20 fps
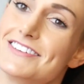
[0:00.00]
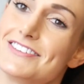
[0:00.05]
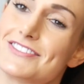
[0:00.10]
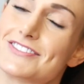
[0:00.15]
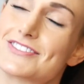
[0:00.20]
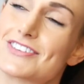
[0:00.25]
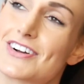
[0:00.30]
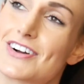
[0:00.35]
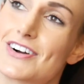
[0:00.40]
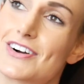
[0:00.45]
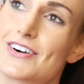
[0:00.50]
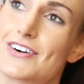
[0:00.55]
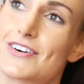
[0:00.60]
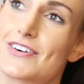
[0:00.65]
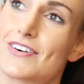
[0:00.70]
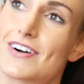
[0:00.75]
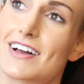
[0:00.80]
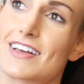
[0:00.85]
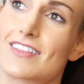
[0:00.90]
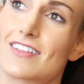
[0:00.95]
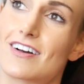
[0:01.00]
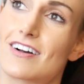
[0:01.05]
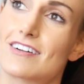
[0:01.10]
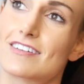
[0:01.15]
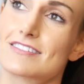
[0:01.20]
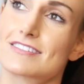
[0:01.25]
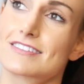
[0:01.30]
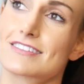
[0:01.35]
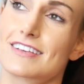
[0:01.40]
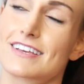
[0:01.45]
So I
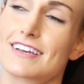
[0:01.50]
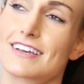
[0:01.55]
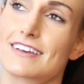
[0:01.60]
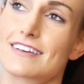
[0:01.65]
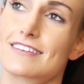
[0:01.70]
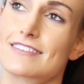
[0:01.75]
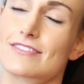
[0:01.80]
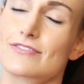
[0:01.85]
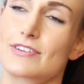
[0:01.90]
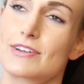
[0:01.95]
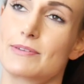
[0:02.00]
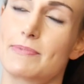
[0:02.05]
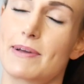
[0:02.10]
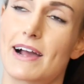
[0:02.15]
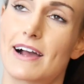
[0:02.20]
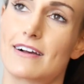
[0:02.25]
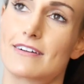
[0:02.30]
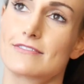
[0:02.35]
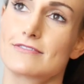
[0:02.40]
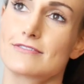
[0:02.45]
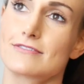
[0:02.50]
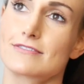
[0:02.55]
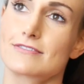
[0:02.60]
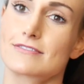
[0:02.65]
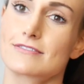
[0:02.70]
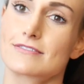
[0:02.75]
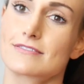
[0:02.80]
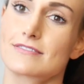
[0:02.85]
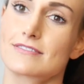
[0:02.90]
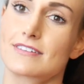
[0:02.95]
lost like 3
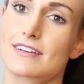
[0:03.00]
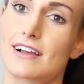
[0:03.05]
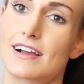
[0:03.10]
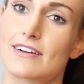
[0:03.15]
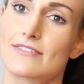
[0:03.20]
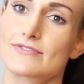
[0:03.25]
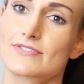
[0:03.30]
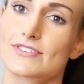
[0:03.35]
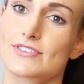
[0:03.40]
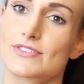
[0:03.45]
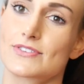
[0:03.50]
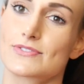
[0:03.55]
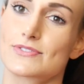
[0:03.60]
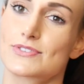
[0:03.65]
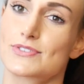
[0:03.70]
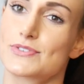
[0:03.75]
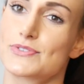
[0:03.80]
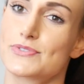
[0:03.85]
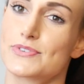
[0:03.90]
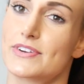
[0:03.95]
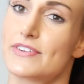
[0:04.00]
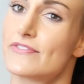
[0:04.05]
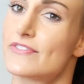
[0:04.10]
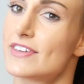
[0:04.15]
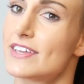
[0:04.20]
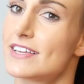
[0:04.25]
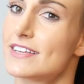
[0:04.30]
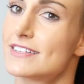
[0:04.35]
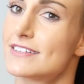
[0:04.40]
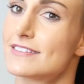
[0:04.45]
pounds after those 2
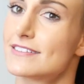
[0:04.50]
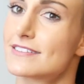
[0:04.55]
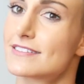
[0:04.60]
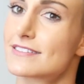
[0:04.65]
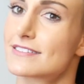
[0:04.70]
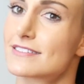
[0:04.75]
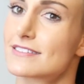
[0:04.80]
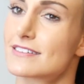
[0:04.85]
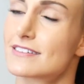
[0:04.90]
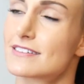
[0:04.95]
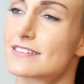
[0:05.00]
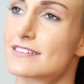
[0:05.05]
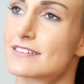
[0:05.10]
refeeds.